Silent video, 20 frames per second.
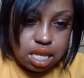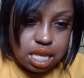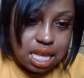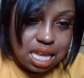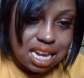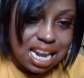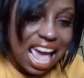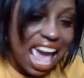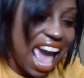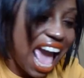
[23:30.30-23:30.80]

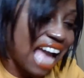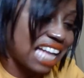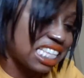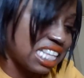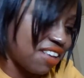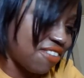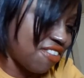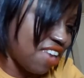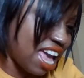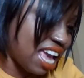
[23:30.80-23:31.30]

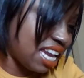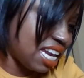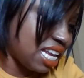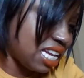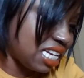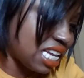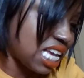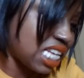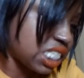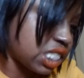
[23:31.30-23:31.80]

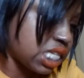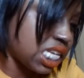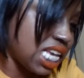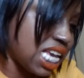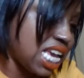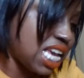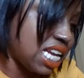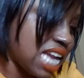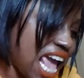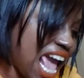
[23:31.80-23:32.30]
Inactivated. That's
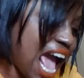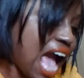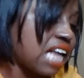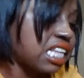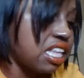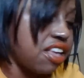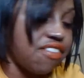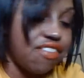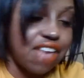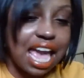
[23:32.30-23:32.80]

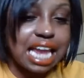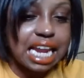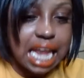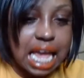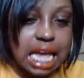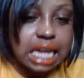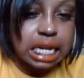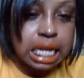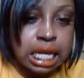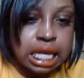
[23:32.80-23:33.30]

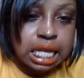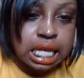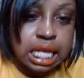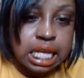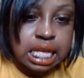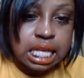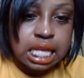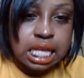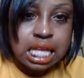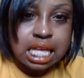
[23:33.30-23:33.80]
inactivated,
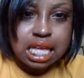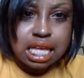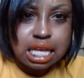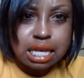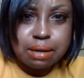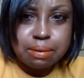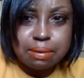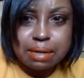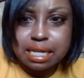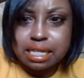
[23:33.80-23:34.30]

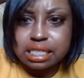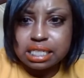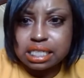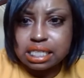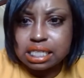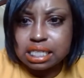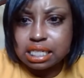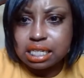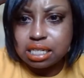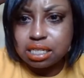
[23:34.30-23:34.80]

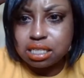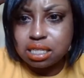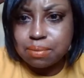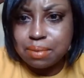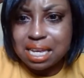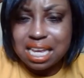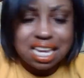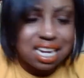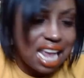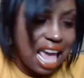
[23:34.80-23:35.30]
which to
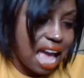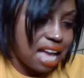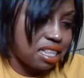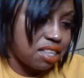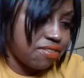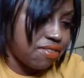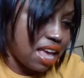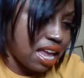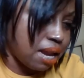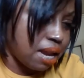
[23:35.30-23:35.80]
me,
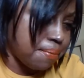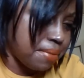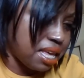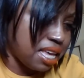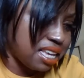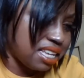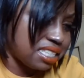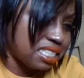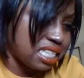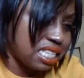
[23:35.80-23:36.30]
inactivated
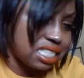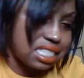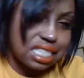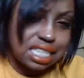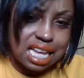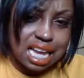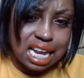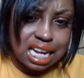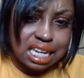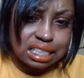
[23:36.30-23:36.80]
means it's
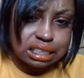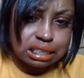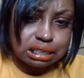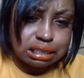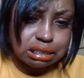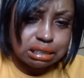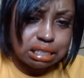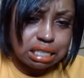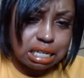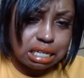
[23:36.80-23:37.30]
not,
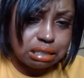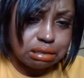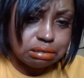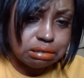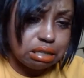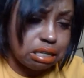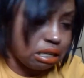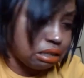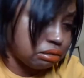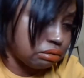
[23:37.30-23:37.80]
I don't
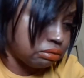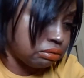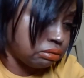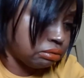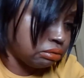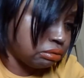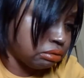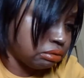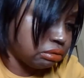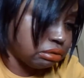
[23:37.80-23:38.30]
know.
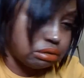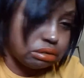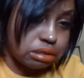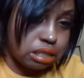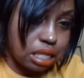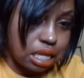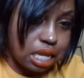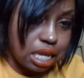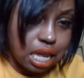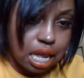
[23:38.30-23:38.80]

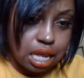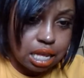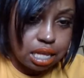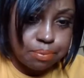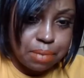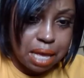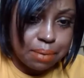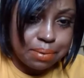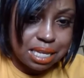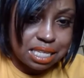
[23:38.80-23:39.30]

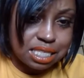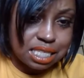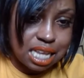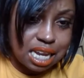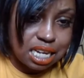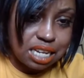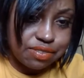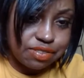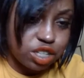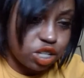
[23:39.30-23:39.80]
Maybe it's
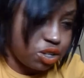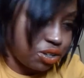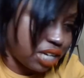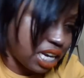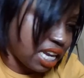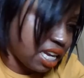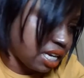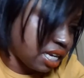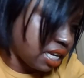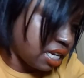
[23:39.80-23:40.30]
not even
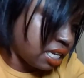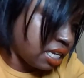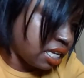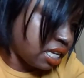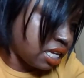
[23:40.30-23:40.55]
created